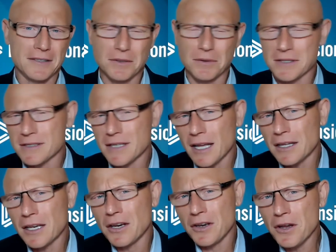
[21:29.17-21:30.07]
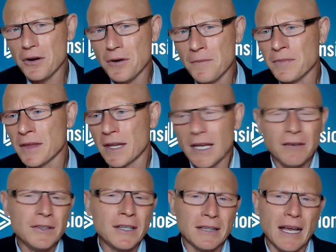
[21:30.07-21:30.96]
So it's nothing new.
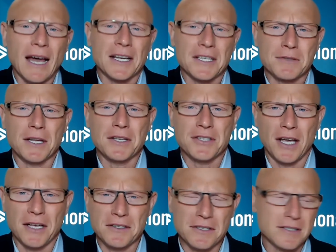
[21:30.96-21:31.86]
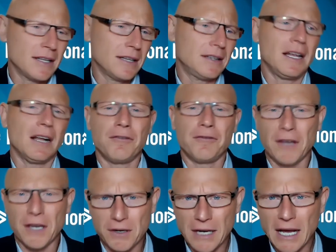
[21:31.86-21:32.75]
If the tax rate changes, they'll
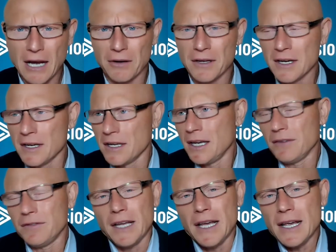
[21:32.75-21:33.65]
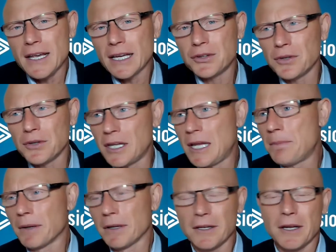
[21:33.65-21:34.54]
figure it out. If they get to keep
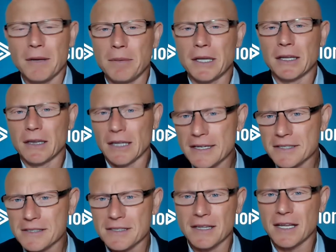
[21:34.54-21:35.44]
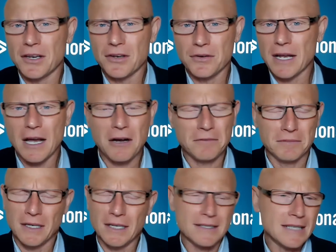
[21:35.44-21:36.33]
a little bit less than they do now,
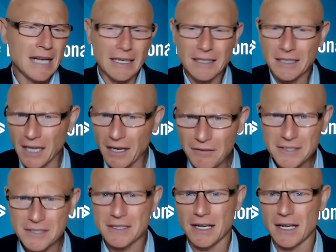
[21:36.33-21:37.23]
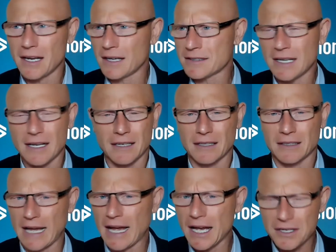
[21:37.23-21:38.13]
it's not devastating. It's not a
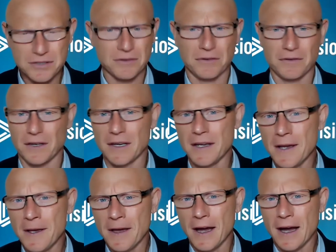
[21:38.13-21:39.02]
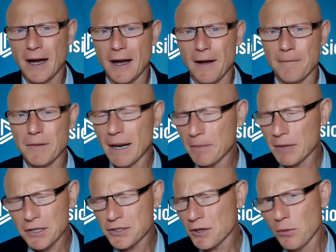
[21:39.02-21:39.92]
catastrophe. And I'm
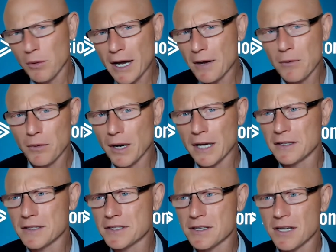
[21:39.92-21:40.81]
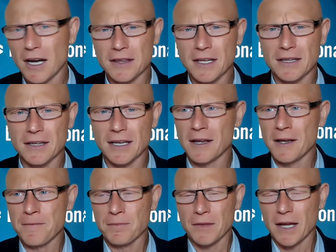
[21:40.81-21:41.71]
not sure why this thought that
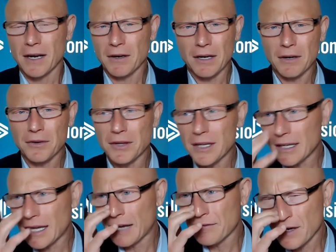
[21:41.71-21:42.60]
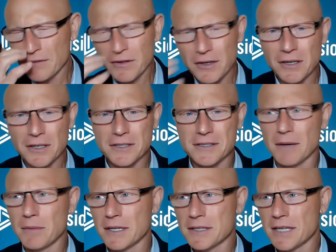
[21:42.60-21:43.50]
I don't think I've ever heard
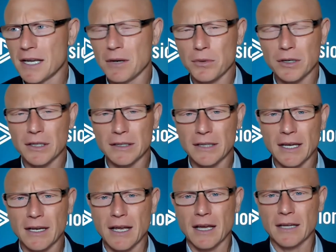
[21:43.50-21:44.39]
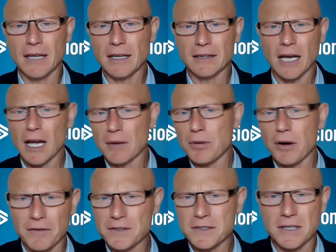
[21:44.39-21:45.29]
somebody saying we're going to take the entire
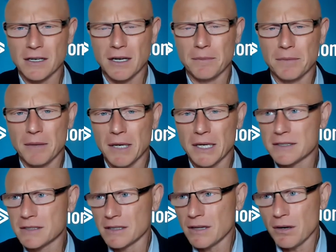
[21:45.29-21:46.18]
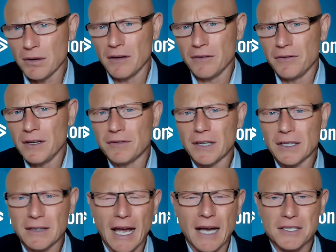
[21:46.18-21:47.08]
profits that a company makes. No, if the
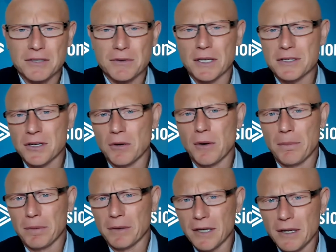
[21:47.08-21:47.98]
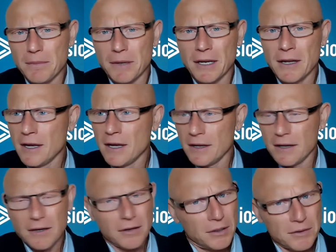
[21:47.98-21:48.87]
tax rates go up a little bit,
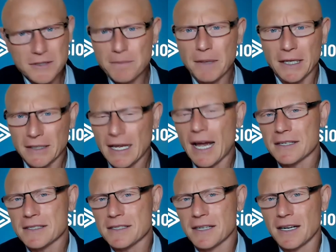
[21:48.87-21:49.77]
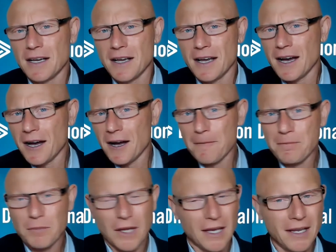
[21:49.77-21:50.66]
there was a big tax cut,
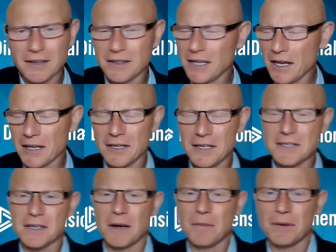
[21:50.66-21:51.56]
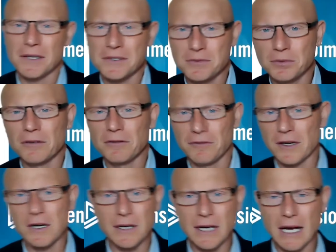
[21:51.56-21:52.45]
and these companies will
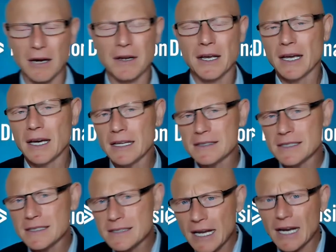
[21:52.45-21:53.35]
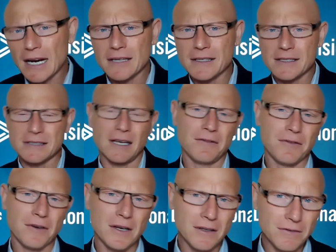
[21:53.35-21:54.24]
figure it out. And it's exactly the same
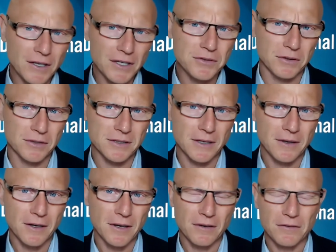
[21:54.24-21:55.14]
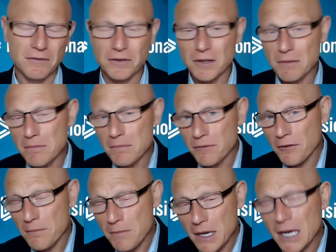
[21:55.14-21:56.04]
for individuals.
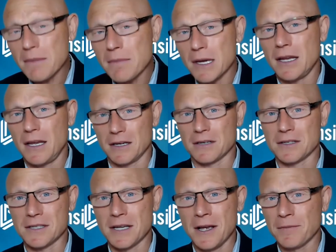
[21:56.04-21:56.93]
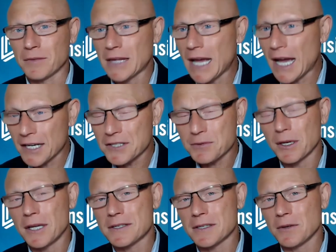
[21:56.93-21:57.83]
For many, many years, tax
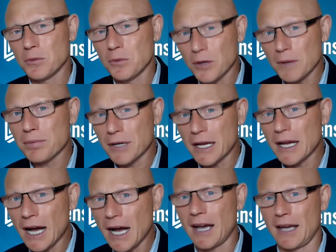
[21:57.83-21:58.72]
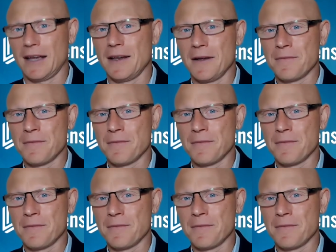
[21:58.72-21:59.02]
rates were pretty high.